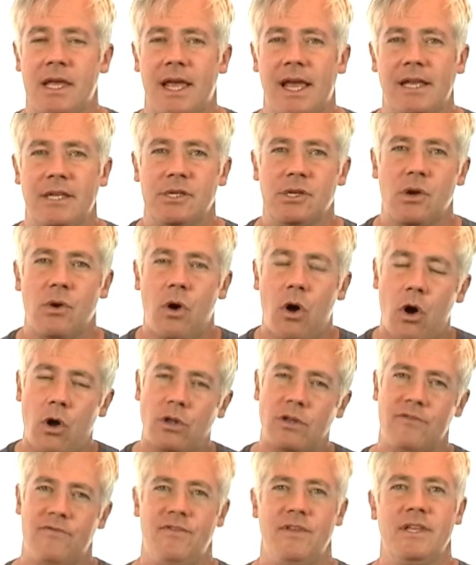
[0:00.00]
And so
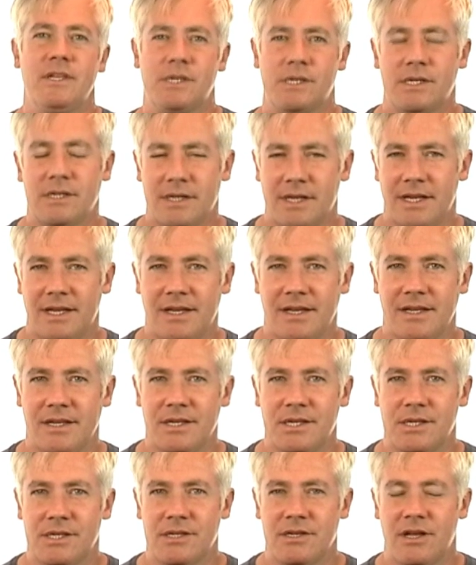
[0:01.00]
all of this
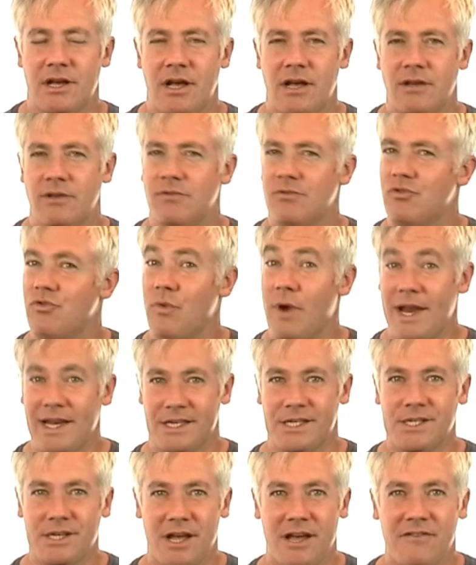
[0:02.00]
is great
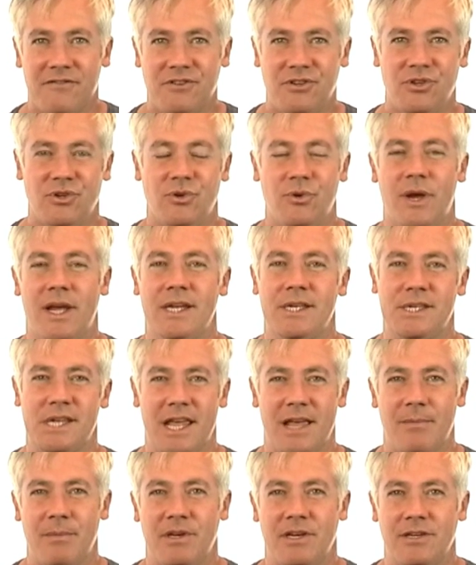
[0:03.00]
stuff to
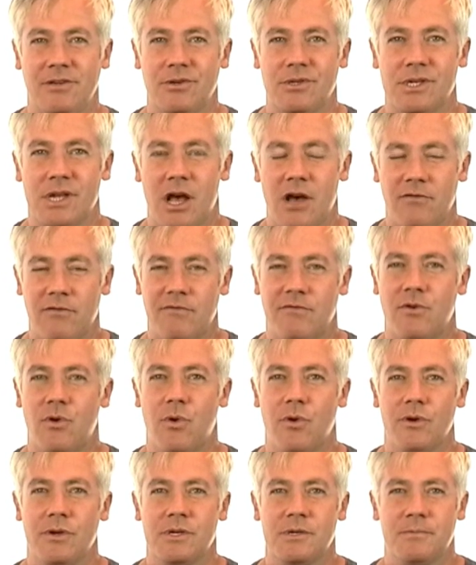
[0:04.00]
examine in yourself, of
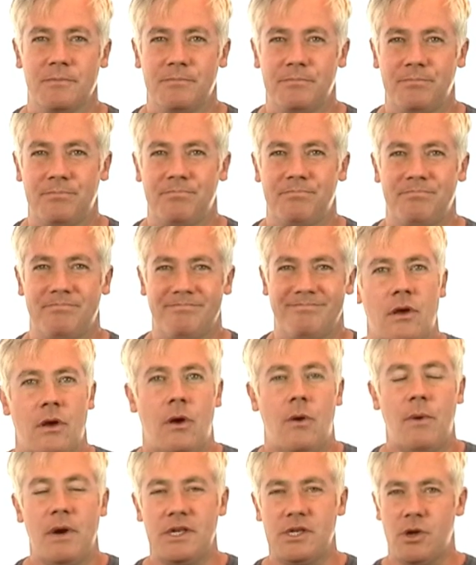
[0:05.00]
course.
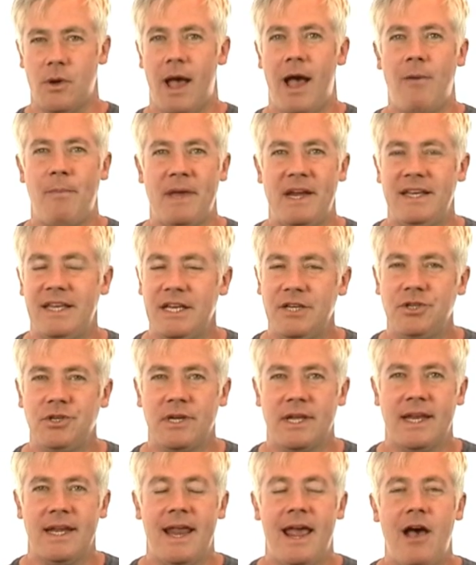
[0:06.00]
All right, so how meditation
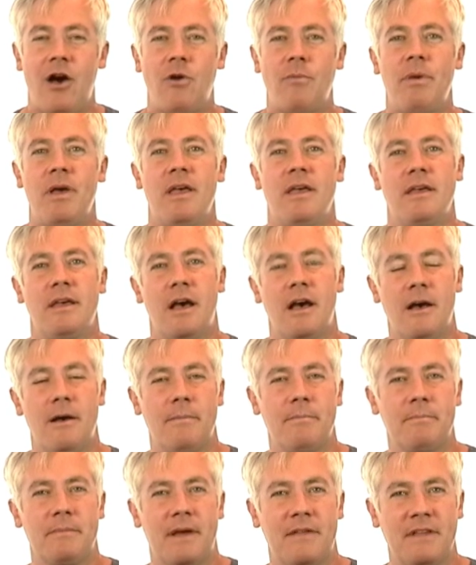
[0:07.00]
can help?
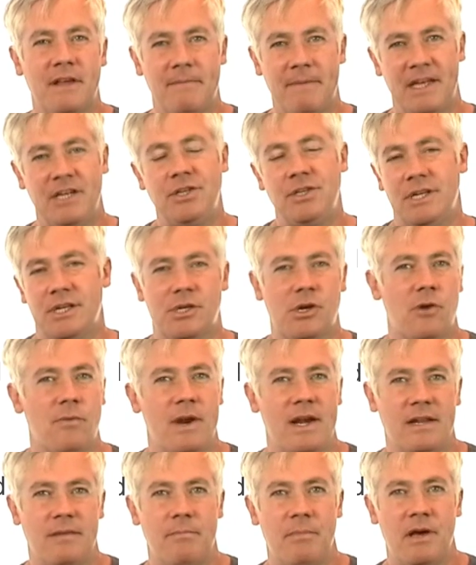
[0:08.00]
I think I mentioned this
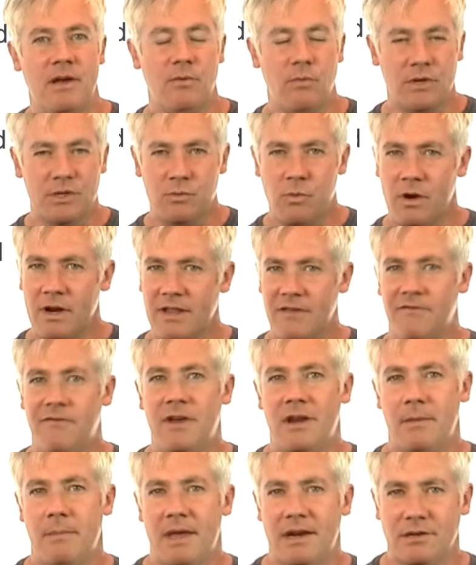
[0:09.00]
already, but it's one of the
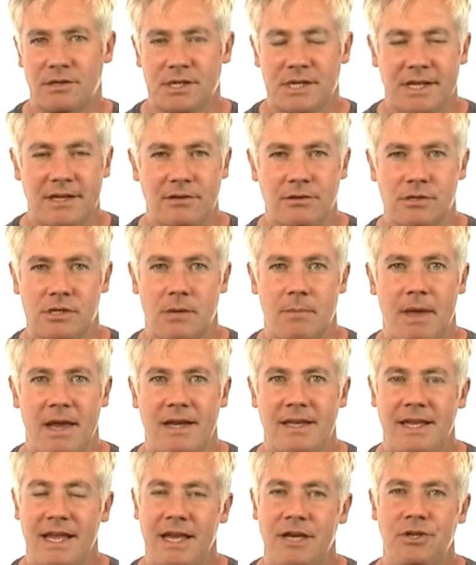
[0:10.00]
fundamental skills in
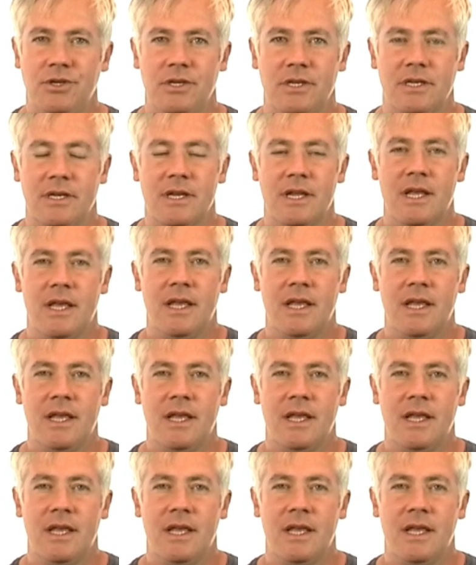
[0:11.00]
meditation